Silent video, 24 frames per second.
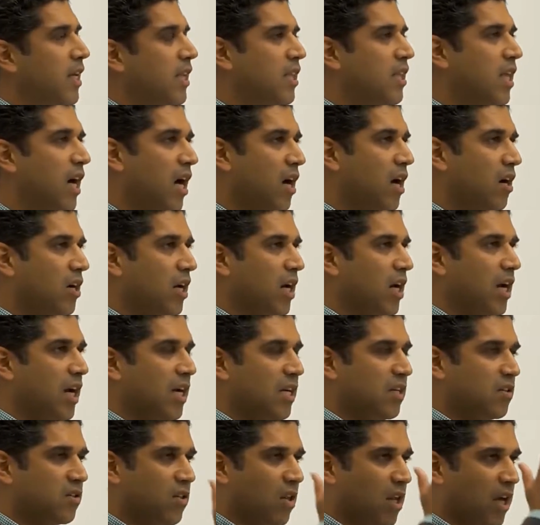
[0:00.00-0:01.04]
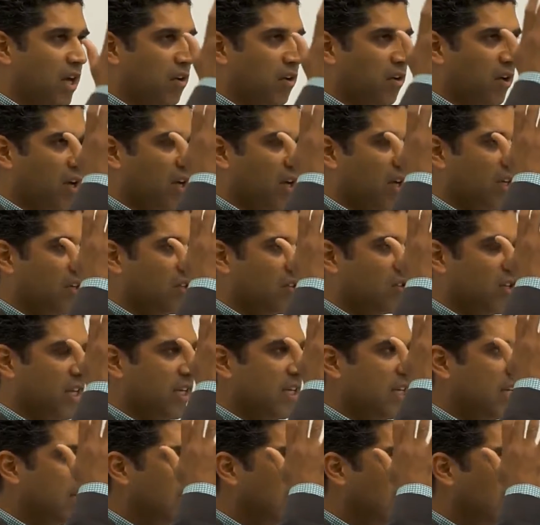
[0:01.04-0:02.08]
Dharana is like
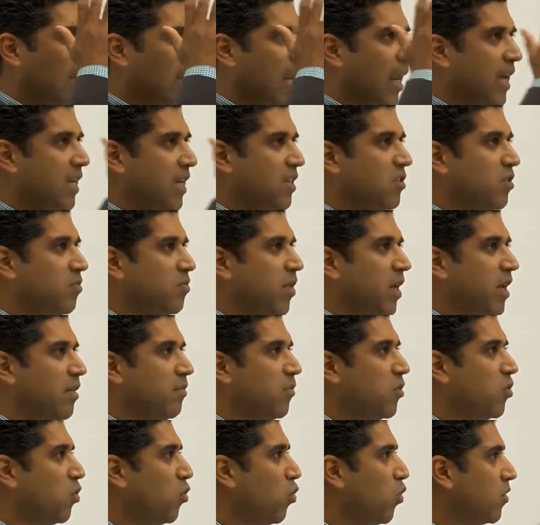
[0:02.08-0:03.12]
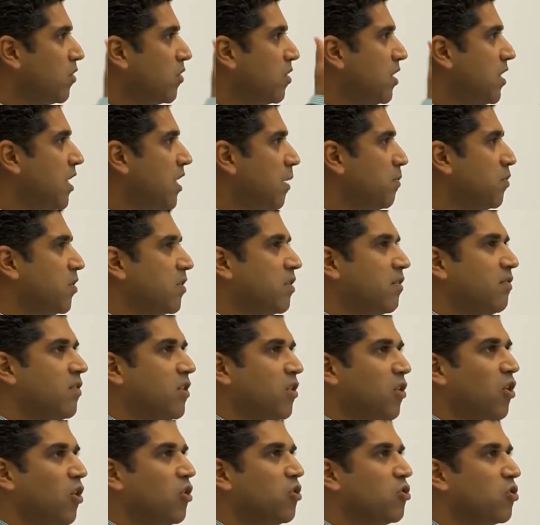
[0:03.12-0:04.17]
sending a laser beam towards the depths of
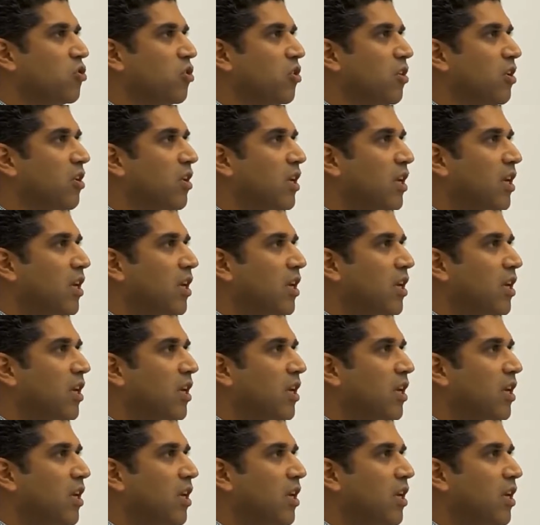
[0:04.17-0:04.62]
the ocean.